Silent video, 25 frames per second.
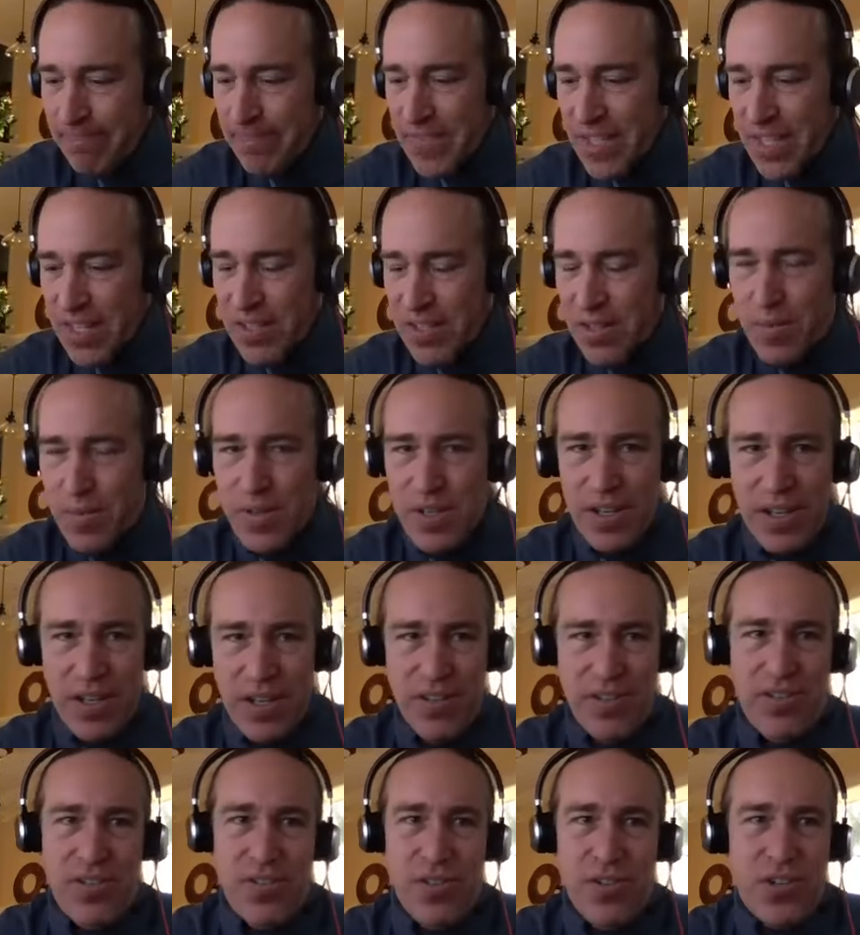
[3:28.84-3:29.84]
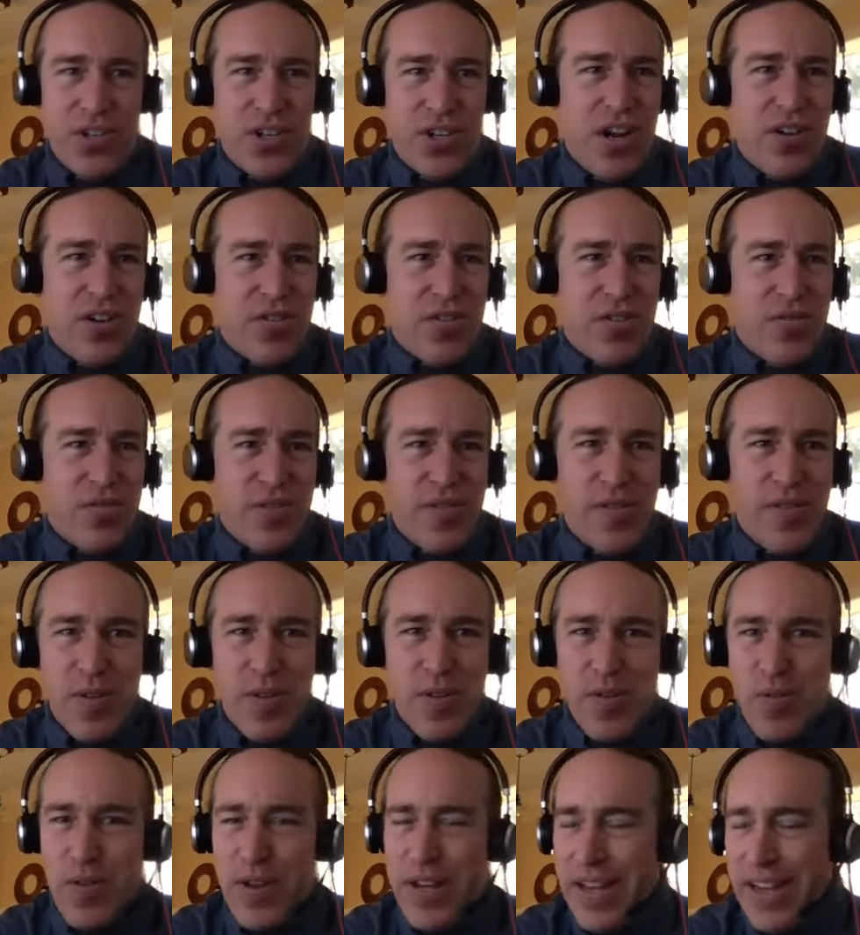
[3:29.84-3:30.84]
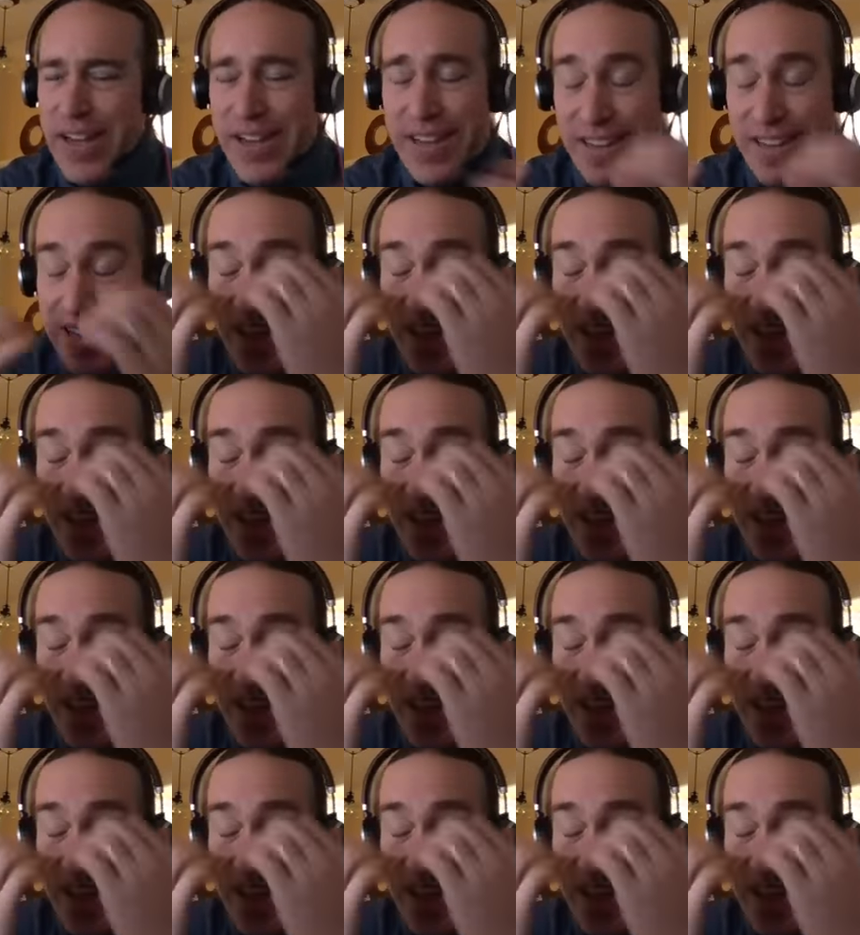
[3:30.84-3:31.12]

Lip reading: it's almost like a search algorithm in a way.